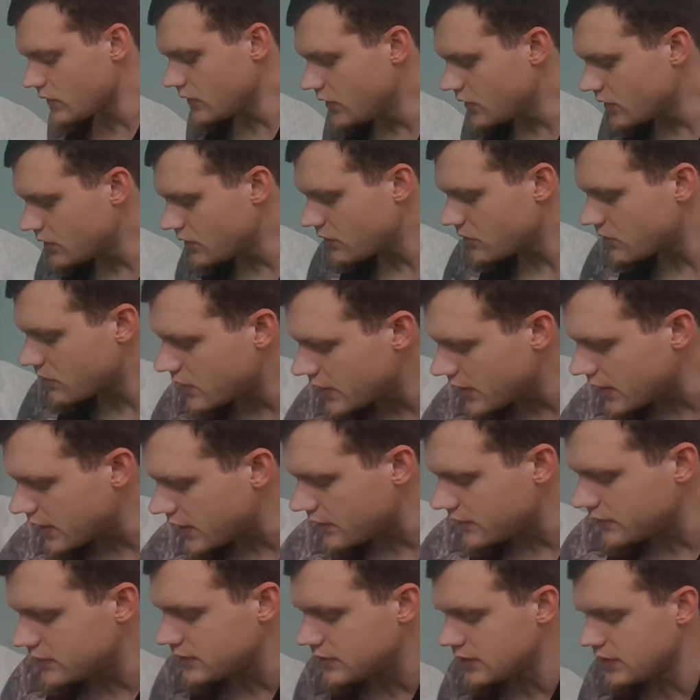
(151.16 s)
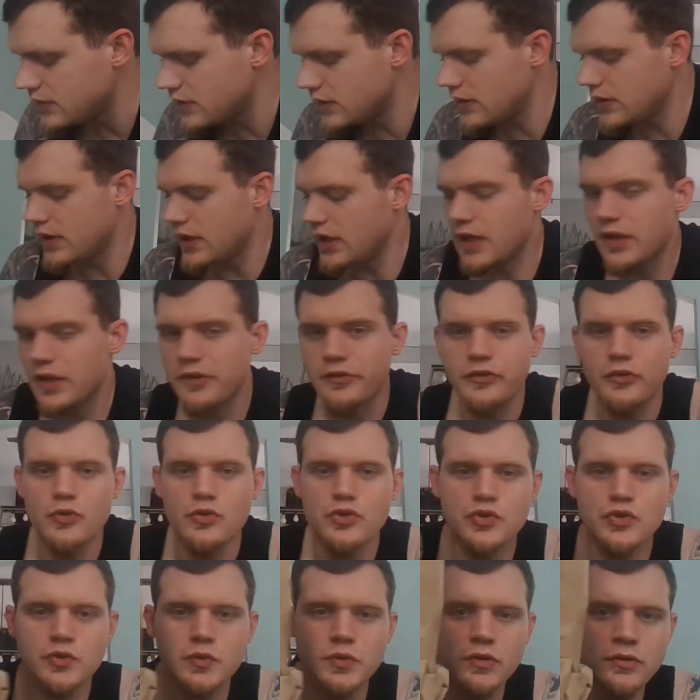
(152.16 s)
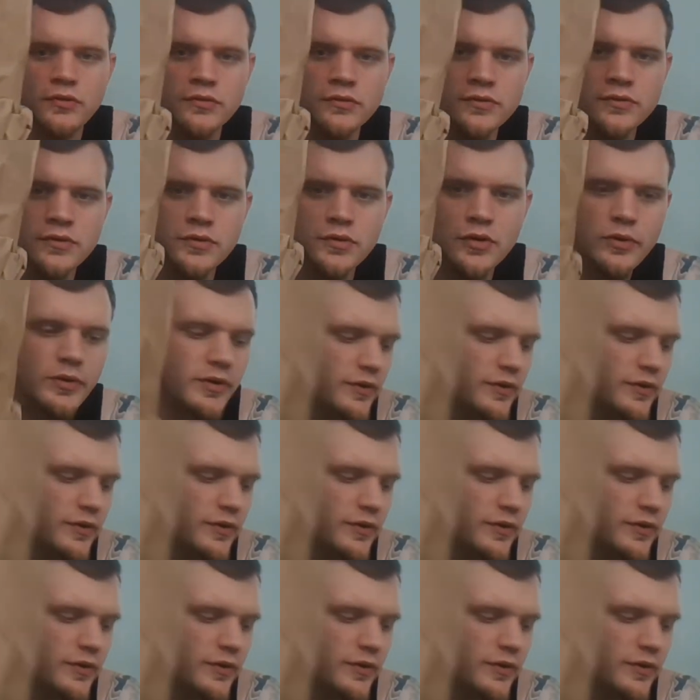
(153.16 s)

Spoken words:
Alright, as usual, always